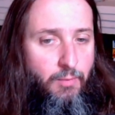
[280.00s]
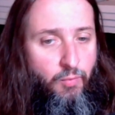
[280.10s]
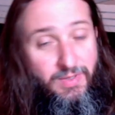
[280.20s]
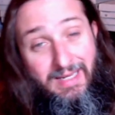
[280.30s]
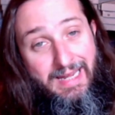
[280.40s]

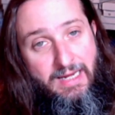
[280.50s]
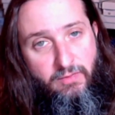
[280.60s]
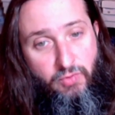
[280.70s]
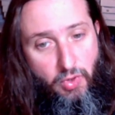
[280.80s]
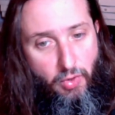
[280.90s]
with the case
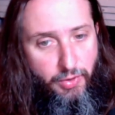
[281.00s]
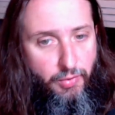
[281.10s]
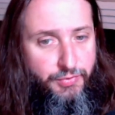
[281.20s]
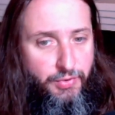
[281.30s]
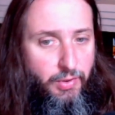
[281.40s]
of
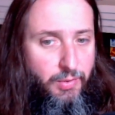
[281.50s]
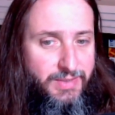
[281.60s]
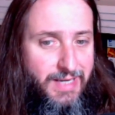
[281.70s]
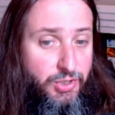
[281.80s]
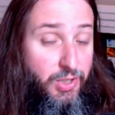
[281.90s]
Duriel
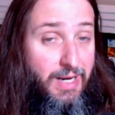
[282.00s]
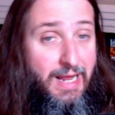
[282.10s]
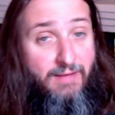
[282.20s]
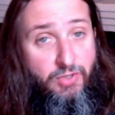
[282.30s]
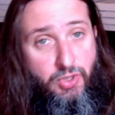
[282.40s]
is actually going to
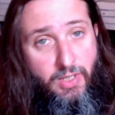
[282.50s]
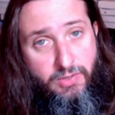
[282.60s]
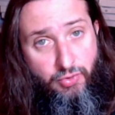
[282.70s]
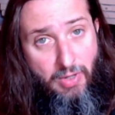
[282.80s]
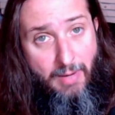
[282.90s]
have a chance
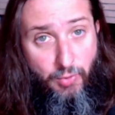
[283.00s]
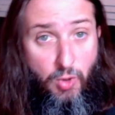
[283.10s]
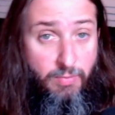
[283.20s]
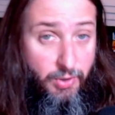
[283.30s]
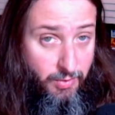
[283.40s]
to drop
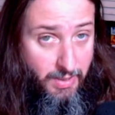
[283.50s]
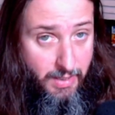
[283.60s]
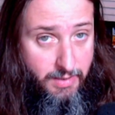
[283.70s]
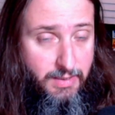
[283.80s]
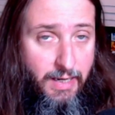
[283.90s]
Uber
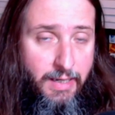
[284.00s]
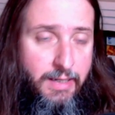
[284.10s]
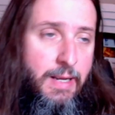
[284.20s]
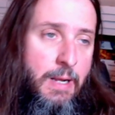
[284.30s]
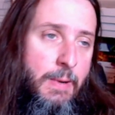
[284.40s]
Uniques, and
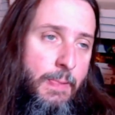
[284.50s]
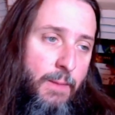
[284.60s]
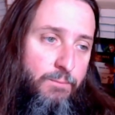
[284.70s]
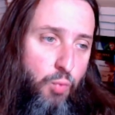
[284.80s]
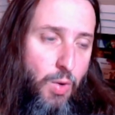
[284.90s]

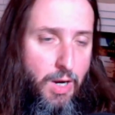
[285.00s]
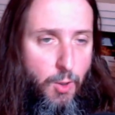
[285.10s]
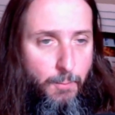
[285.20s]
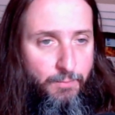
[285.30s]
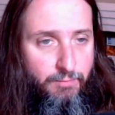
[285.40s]

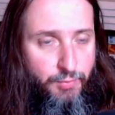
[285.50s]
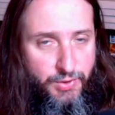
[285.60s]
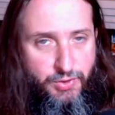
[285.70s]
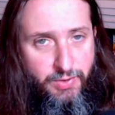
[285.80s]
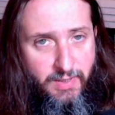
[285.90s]
while
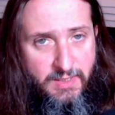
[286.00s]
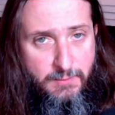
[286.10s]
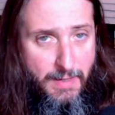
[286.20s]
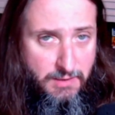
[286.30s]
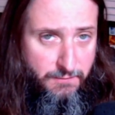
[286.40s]
Blizzard didn't
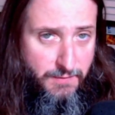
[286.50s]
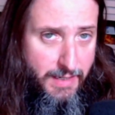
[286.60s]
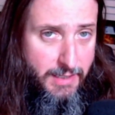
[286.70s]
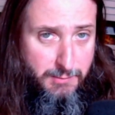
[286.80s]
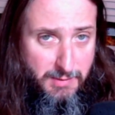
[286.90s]
specify
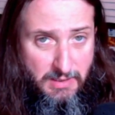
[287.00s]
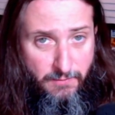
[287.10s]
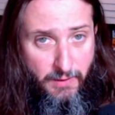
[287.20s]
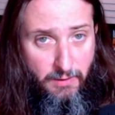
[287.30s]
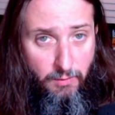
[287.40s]
a
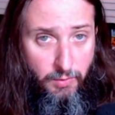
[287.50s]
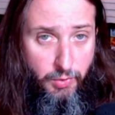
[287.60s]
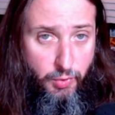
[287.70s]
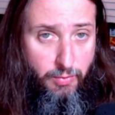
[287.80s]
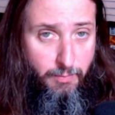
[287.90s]
specific
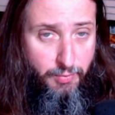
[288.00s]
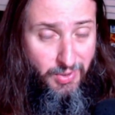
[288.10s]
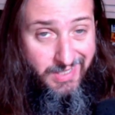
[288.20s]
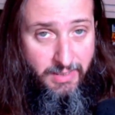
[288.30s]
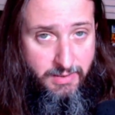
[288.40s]
loot
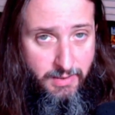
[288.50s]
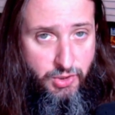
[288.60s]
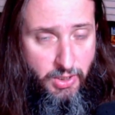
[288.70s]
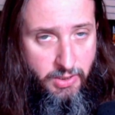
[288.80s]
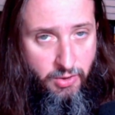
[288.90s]

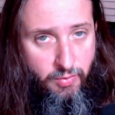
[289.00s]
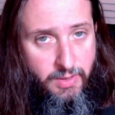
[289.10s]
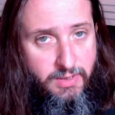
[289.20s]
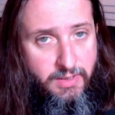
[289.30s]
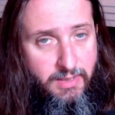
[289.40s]
percentage
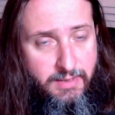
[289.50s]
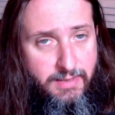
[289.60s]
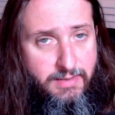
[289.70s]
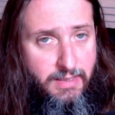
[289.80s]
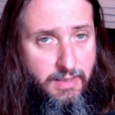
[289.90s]
increase, they
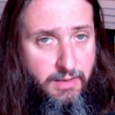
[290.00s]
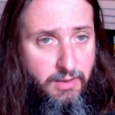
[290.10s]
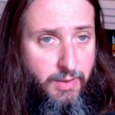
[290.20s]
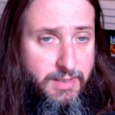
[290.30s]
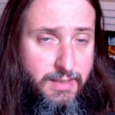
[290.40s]
did say that
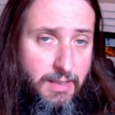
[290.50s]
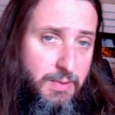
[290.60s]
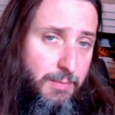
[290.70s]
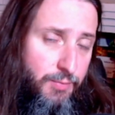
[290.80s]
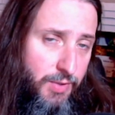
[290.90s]
there is going to
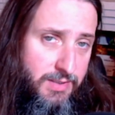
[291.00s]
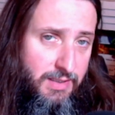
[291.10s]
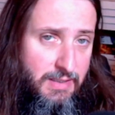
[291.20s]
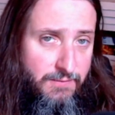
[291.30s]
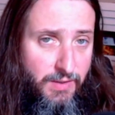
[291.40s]
be a pretty
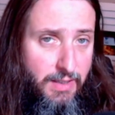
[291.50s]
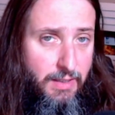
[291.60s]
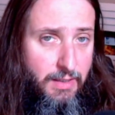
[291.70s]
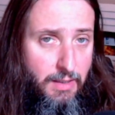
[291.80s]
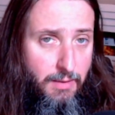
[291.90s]

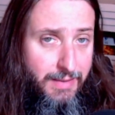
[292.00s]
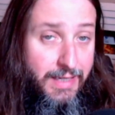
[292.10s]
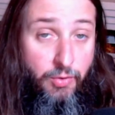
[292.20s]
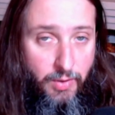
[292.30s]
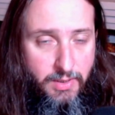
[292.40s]
significant
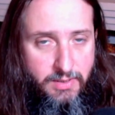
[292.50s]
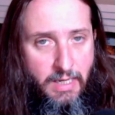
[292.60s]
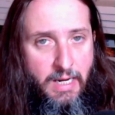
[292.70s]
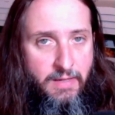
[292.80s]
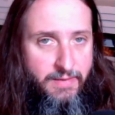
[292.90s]
increase,
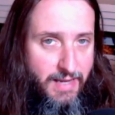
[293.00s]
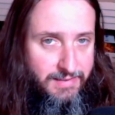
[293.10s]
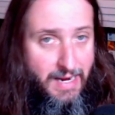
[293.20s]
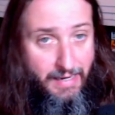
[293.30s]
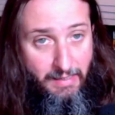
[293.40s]
that
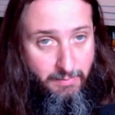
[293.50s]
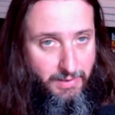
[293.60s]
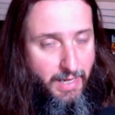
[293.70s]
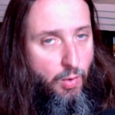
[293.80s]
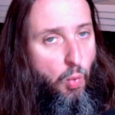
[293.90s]
it's not going to be
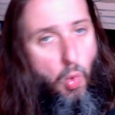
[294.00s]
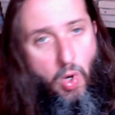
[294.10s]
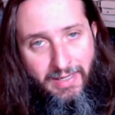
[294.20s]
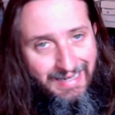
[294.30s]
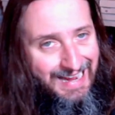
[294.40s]
like
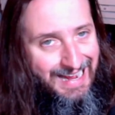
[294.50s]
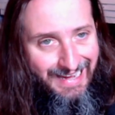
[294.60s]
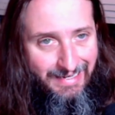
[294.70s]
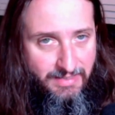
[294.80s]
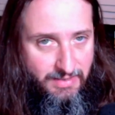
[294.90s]
one guy
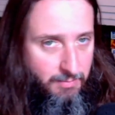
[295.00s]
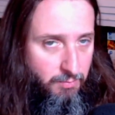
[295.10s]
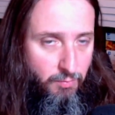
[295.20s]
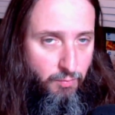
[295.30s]
in some